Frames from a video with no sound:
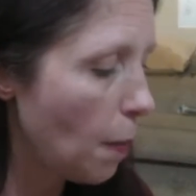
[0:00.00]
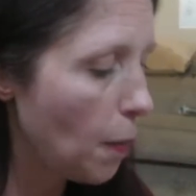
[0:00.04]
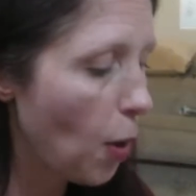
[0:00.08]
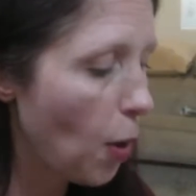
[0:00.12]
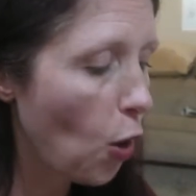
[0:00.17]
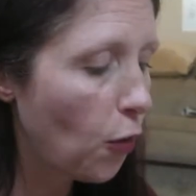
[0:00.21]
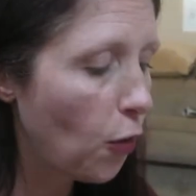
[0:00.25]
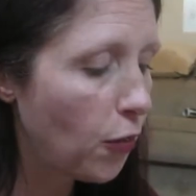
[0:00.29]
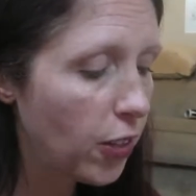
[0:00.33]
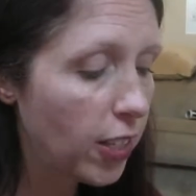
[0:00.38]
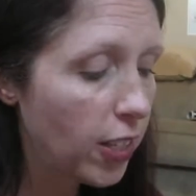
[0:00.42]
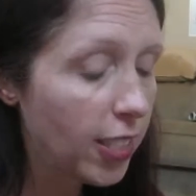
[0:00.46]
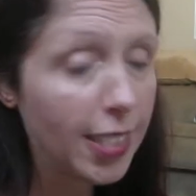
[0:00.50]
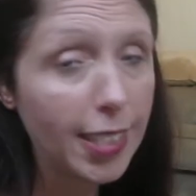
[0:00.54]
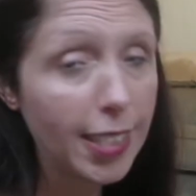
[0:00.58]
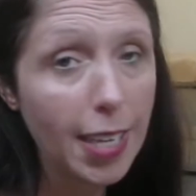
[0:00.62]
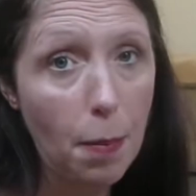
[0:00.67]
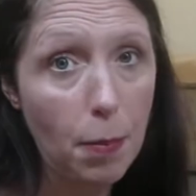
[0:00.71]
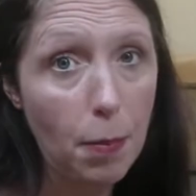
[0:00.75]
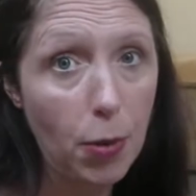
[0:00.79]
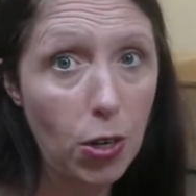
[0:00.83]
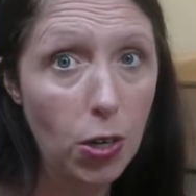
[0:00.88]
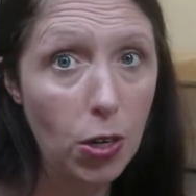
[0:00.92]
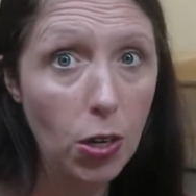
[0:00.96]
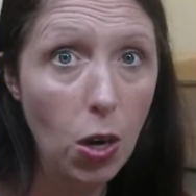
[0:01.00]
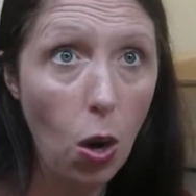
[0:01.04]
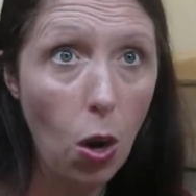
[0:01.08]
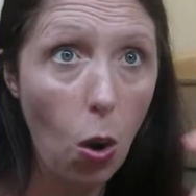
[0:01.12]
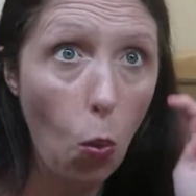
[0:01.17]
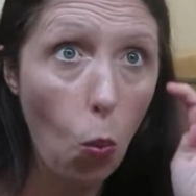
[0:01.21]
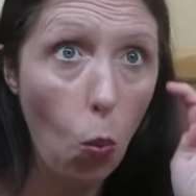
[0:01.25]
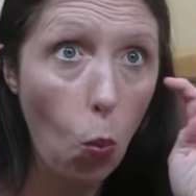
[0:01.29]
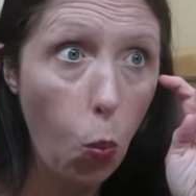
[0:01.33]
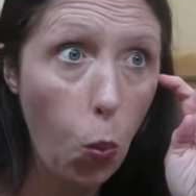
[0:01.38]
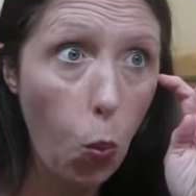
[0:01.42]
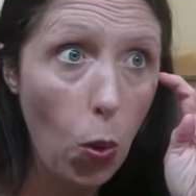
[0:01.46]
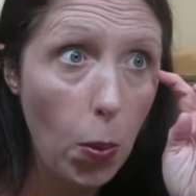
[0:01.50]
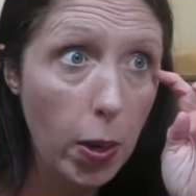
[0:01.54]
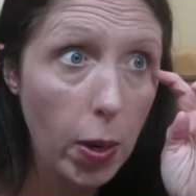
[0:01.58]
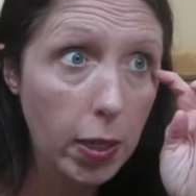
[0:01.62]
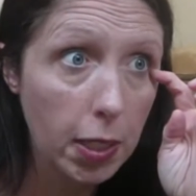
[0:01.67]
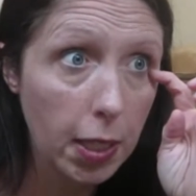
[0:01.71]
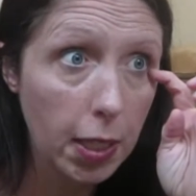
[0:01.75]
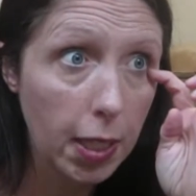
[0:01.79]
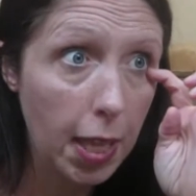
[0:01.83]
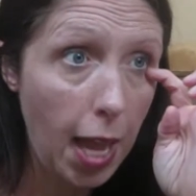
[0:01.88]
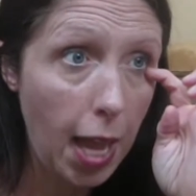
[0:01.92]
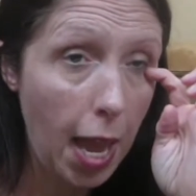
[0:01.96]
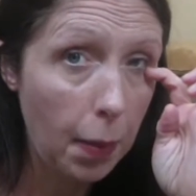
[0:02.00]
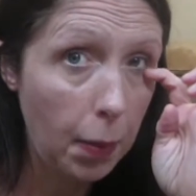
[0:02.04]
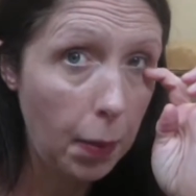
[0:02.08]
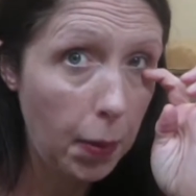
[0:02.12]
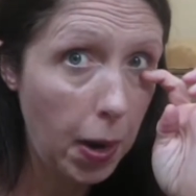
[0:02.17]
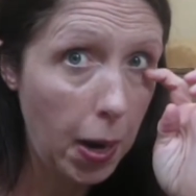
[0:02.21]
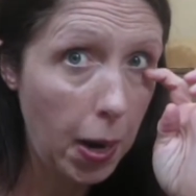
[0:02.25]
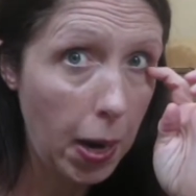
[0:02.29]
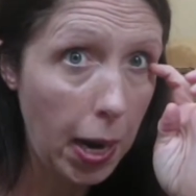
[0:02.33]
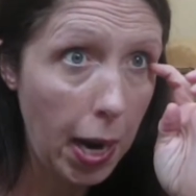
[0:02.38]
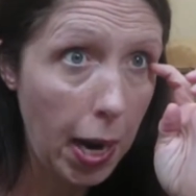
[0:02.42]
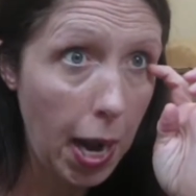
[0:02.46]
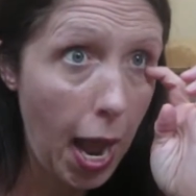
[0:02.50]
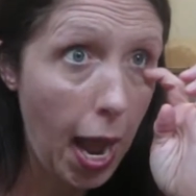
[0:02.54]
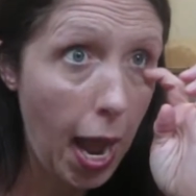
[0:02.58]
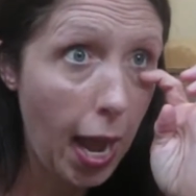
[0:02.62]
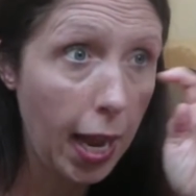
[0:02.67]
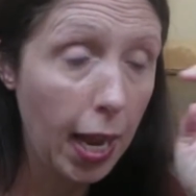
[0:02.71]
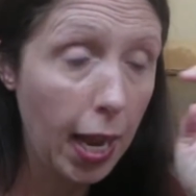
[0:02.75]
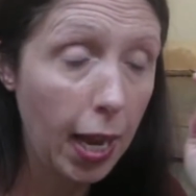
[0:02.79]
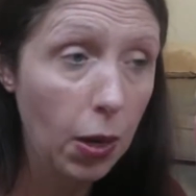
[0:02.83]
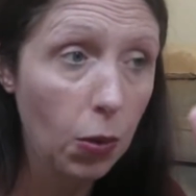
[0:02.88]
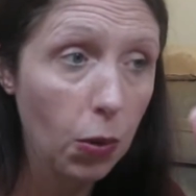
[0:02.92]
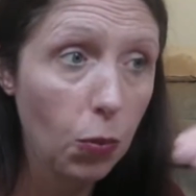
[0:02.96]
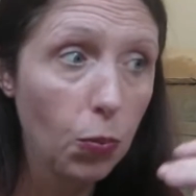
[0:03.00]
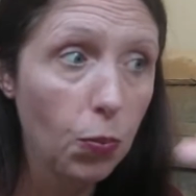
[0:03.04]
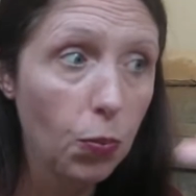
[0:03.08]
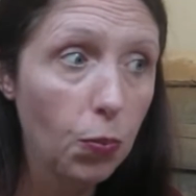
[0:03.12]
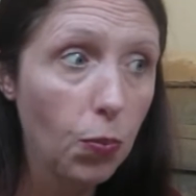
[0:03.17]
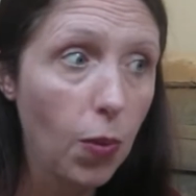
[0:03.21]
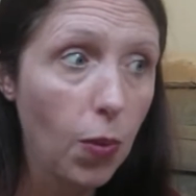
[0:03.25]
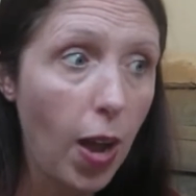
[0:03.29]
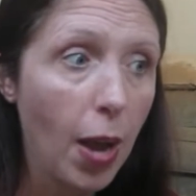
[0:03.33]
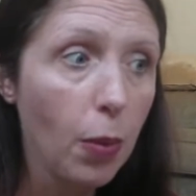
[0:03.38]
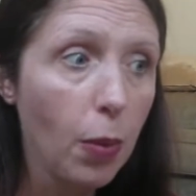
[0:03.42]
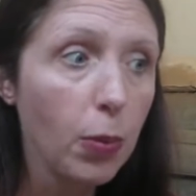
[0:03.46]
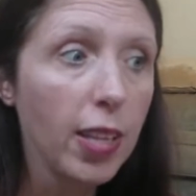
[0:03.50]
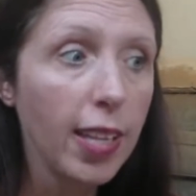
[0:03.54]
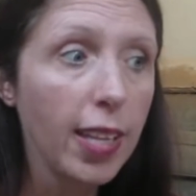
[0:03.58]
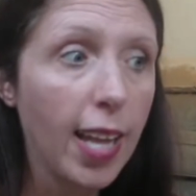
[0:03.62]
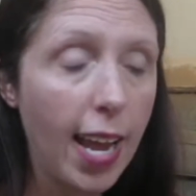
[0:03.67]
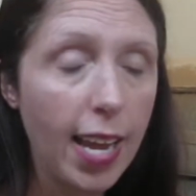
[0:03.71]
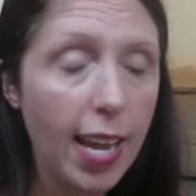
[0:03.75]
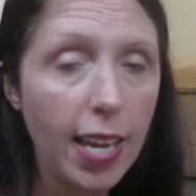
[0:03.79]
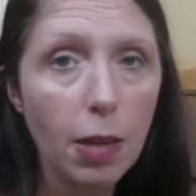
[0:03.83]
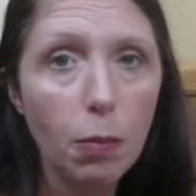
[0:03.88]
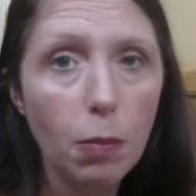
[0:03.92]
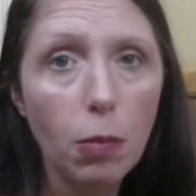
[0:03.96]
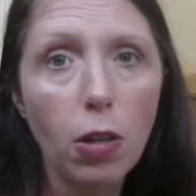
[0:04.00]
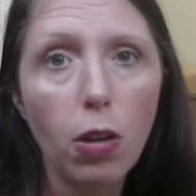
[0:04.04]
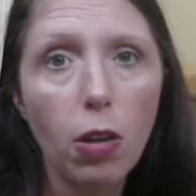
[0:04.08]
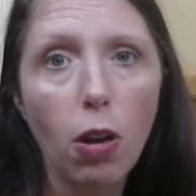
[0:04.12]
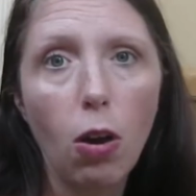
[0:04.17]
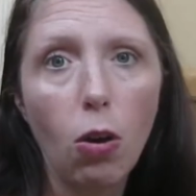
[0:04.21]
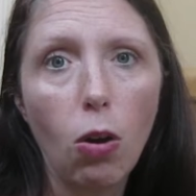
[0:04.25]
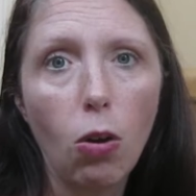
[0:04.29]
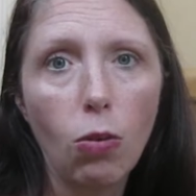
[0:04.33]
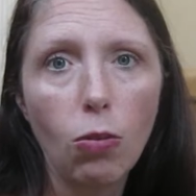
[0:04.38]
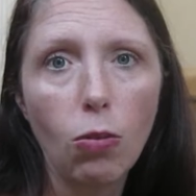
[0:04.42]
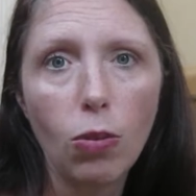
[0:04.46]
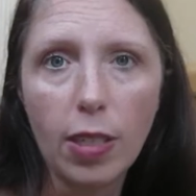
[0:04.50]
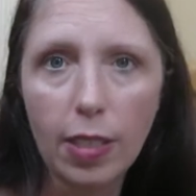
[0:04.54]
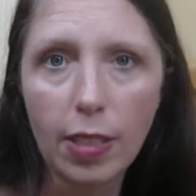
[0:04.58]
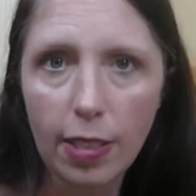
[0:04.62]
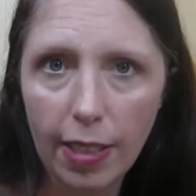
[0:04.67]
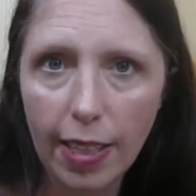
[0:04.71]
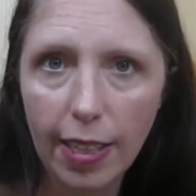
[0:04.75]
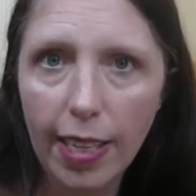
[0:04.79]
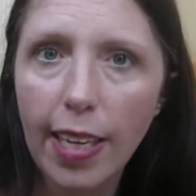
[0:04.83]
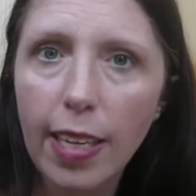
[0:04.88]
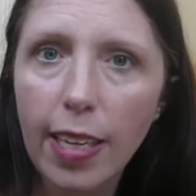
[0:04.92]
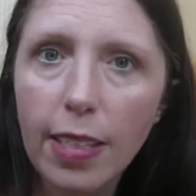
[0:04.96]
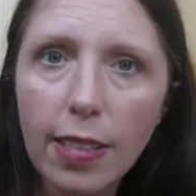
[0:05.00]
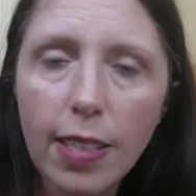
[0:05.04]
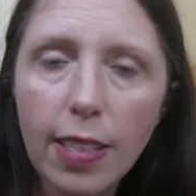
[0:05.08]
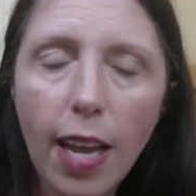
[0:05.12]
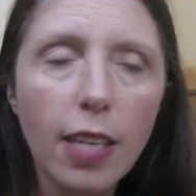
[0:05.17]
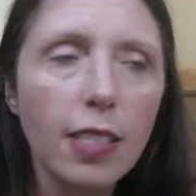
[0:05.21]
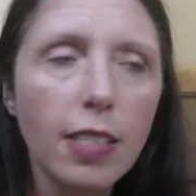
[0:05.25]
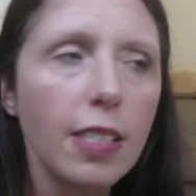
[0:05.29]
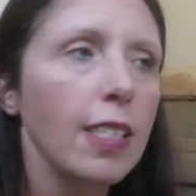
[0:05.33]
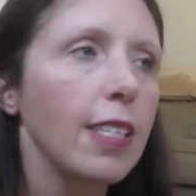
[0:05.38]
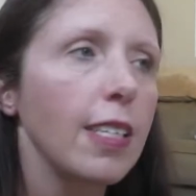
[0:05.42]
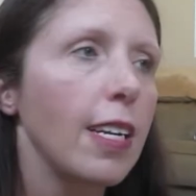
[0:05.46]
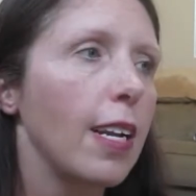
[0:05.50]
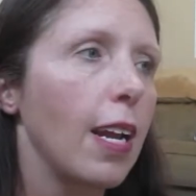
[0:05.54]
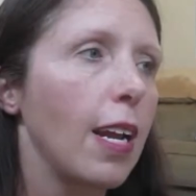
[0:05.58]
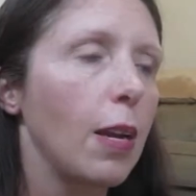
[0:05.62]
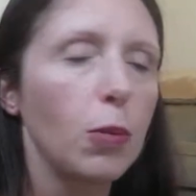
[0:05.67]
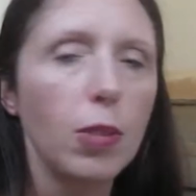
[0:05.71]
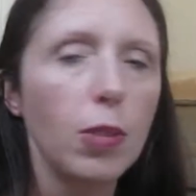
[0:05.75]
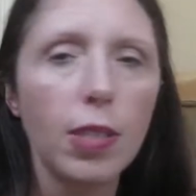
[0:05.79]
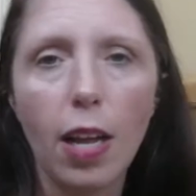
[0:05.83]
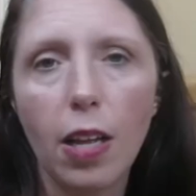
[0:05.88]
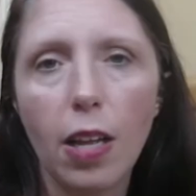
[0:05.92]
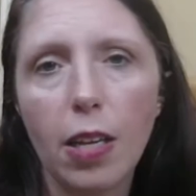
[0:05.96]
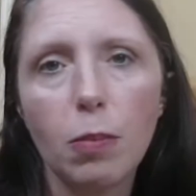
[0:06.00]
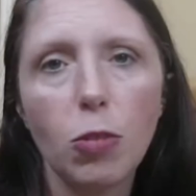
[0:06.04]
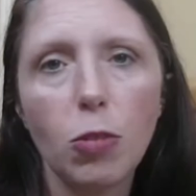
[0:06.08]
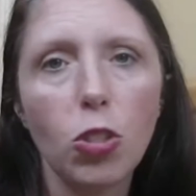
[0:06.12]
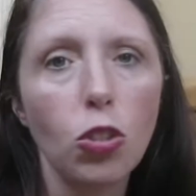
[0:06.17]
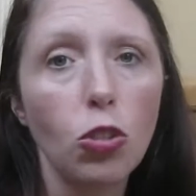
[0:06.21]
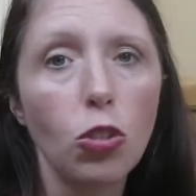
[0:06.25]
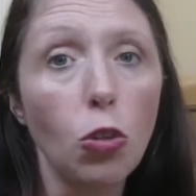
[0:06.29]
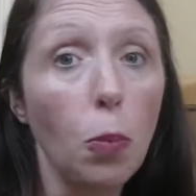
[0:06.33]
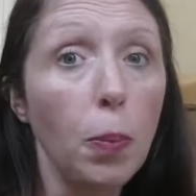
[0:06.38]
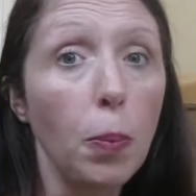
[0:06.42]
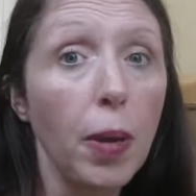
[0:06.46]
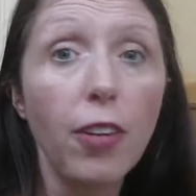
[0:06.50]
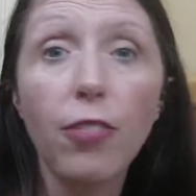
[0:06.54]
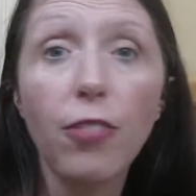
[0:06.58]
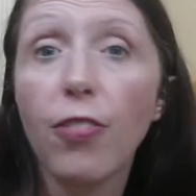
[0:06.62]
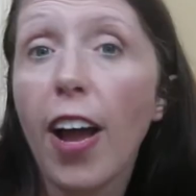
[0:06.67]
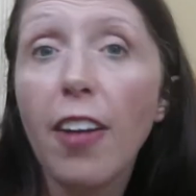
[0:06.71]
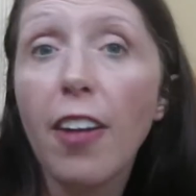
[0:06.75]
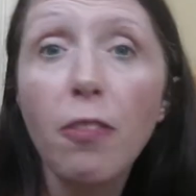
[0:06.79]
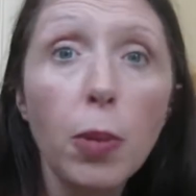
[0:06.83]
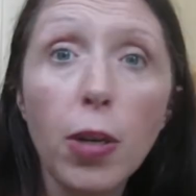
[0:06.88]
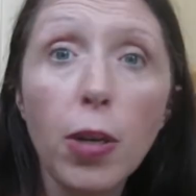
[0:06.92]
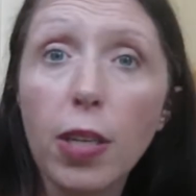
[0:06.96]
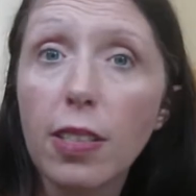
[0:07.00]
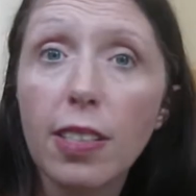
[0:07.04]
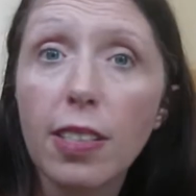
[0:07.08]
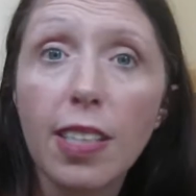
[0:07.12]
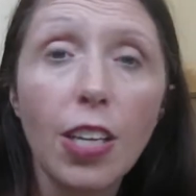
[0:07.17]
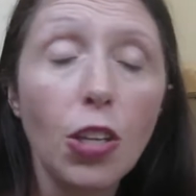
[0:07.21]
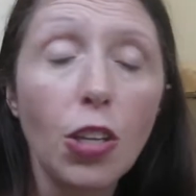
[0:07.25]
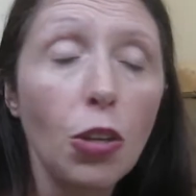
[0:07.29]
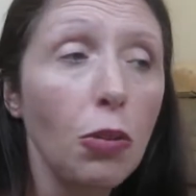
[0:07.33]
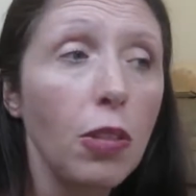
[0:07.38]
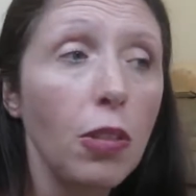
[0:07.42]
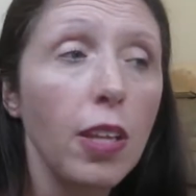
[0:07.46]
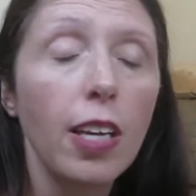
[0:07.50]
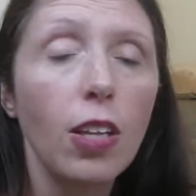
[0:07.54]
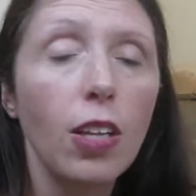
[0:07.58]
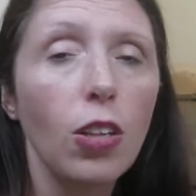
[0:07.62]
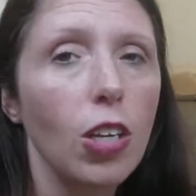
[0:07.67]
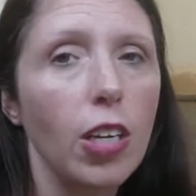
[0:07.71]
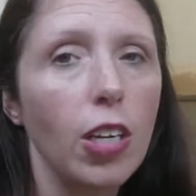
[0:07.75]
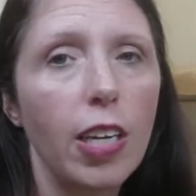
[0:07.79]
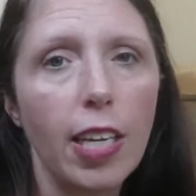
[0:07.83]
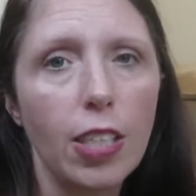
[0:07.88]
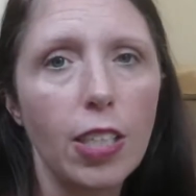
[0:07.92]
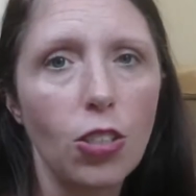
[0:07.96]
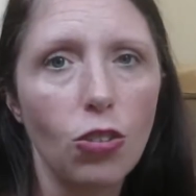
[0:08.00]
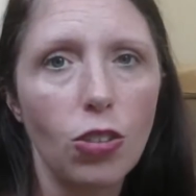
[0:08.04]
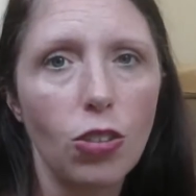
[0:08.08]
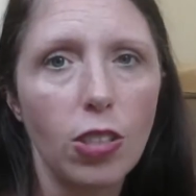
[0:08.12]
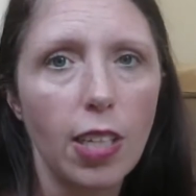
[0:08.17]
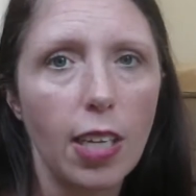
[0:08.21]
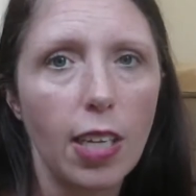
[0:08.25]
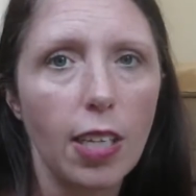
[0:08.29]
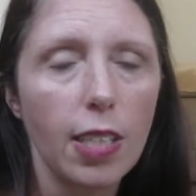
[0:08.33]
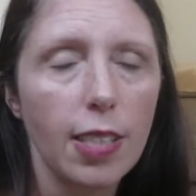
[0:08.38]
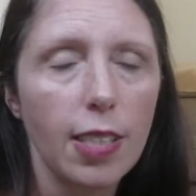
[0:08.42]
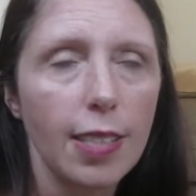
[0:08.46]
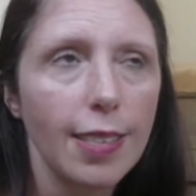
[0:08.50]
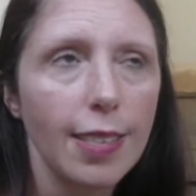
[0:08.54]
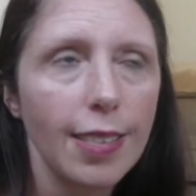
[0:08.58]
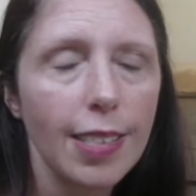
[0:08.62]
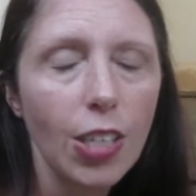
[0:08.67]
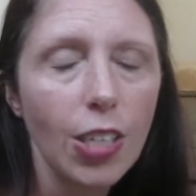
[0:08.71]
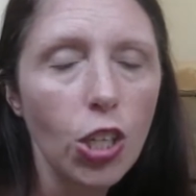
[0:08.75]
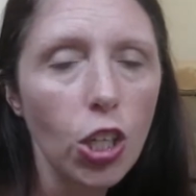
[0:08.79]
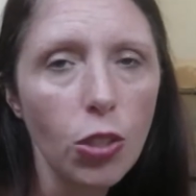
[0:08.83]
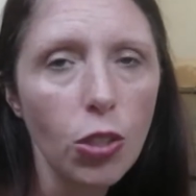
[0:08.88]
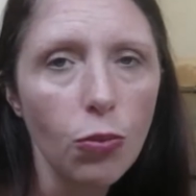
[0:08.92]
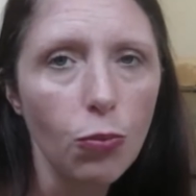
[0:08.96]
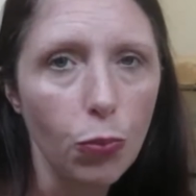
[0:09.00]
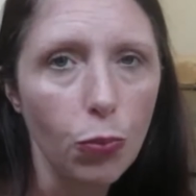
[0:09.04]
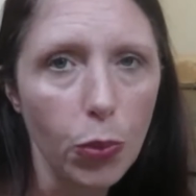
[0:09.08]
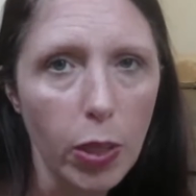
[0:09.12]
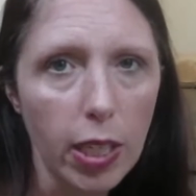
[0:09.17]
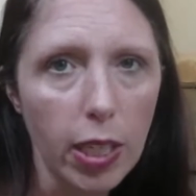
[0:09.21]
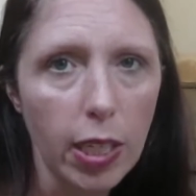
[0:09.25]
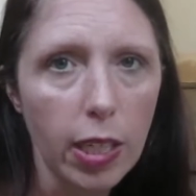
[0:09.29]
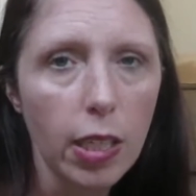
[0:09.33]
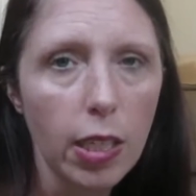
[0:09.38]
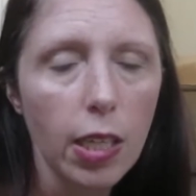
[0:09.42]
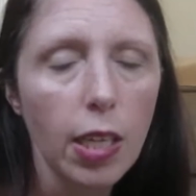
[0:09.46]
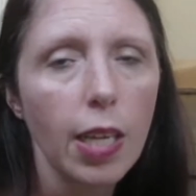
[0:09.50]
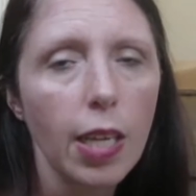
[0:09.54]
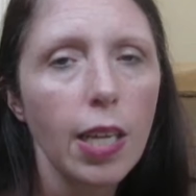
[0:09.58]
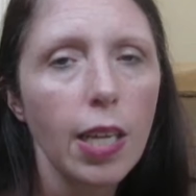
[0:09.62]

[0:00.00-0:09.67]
Over the summer, we went to the library. I would let him go into the kids section, and I would tell him, just go pick 5 books that you think look interesting. Since he couldn't read,